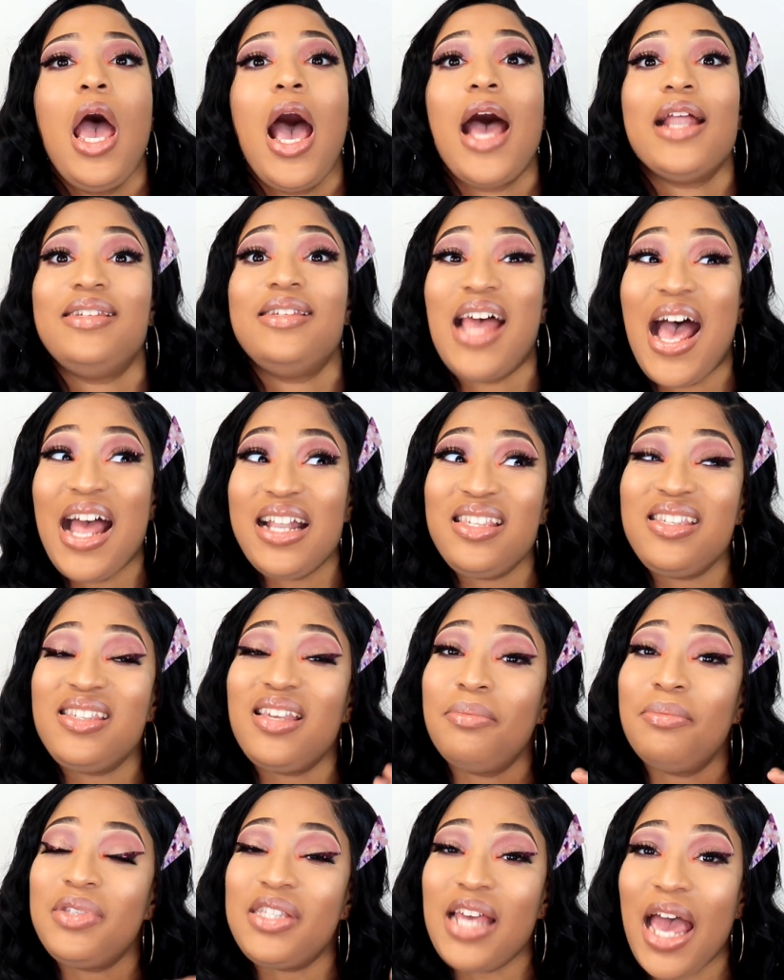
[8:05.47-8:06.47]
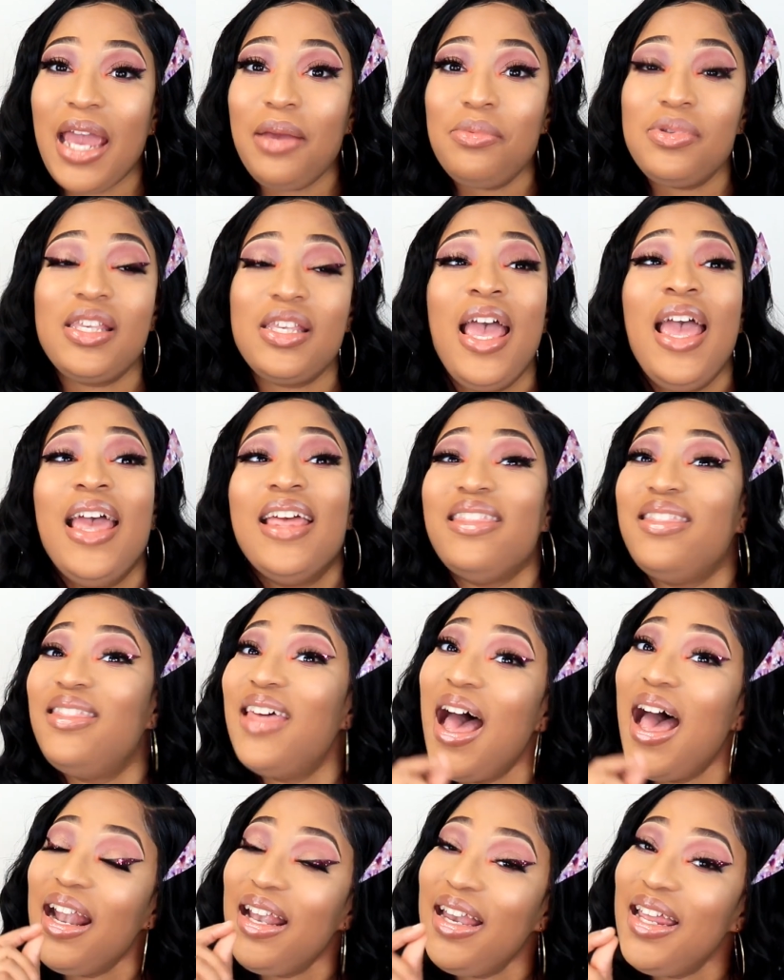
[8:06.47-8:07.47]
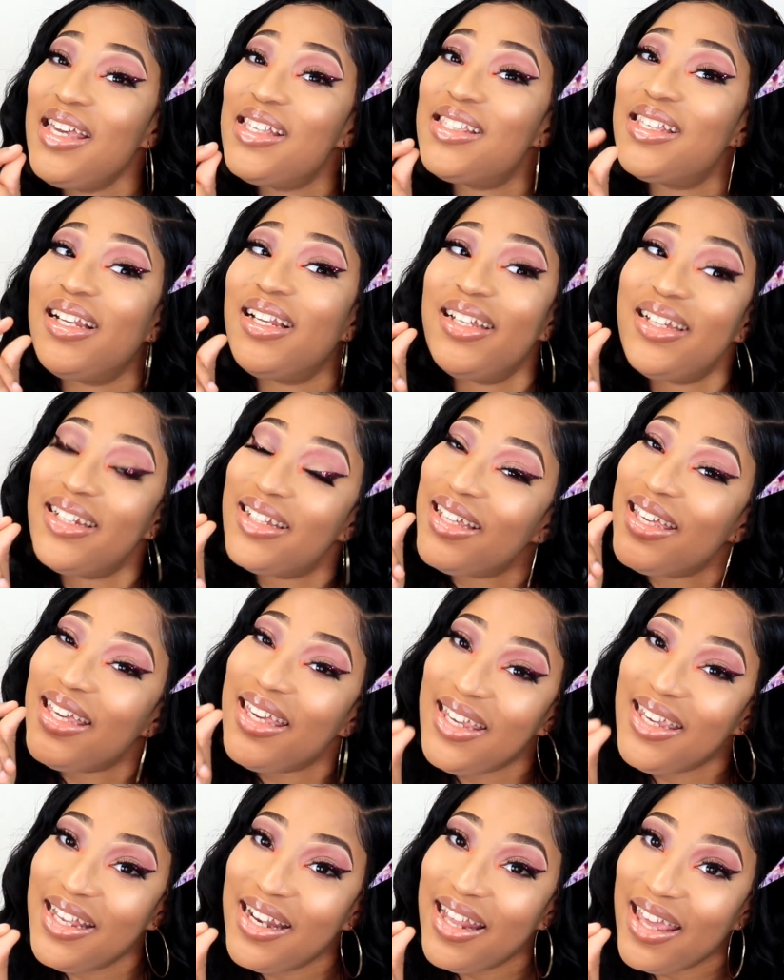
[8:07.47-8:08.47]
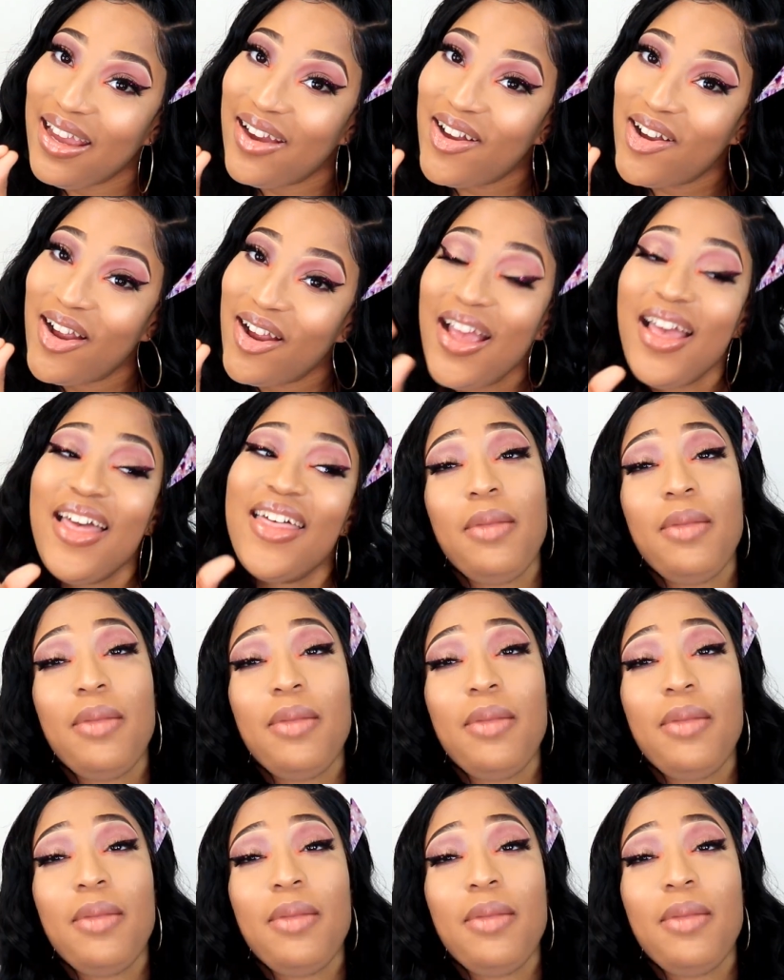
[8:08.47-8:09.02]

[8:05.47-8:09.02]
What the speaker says: And that sometimes, that is a little key there.